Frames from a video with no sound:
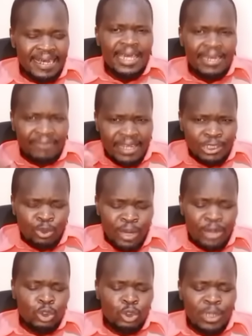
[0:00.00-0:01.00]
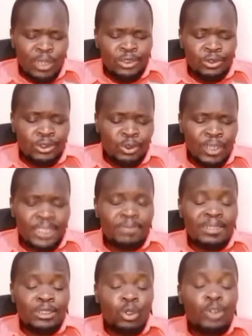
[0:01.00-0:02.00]
And that's why not once, not twice,
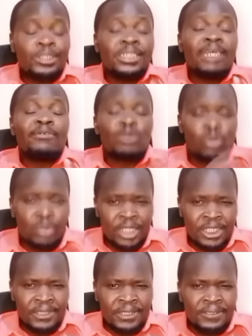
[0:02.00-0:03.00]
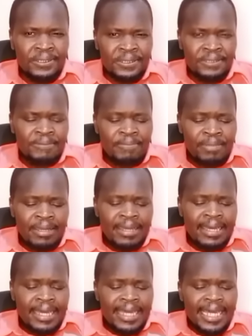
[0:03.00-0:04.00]
but on several occasions,
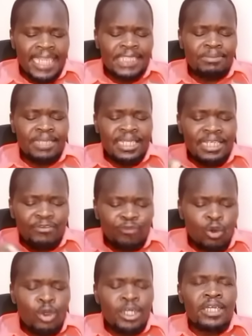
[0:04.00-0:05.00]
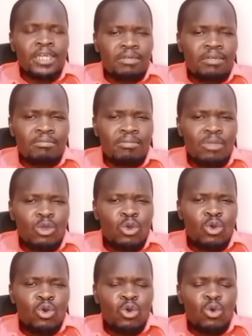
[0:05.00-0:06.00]
he has been invoking
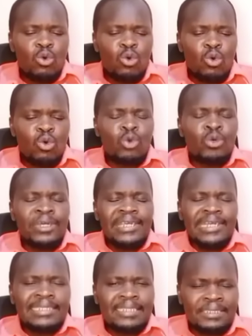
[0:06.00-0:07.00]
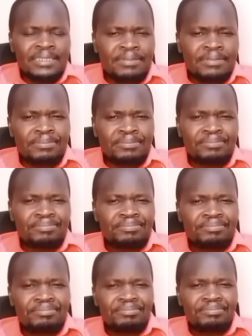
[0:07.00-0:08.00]
Uhuru Kenyatta's name.
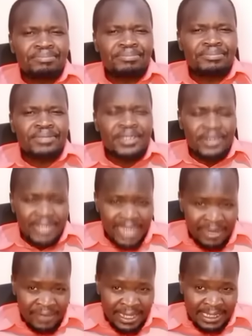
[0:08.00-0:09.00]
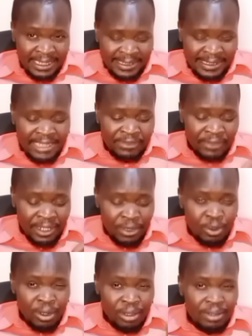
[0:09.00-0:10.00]
Rigathi understands very
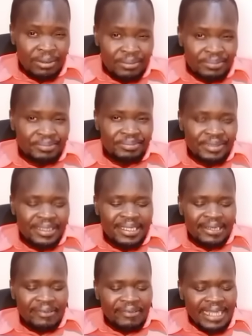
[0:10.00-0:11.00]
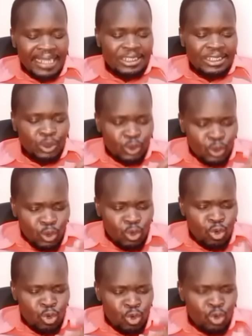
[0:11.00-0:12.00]
well that should
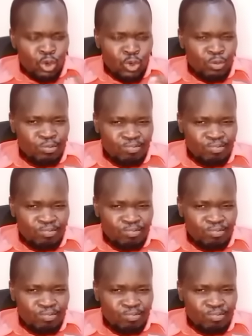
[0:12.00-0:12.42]
Uhuru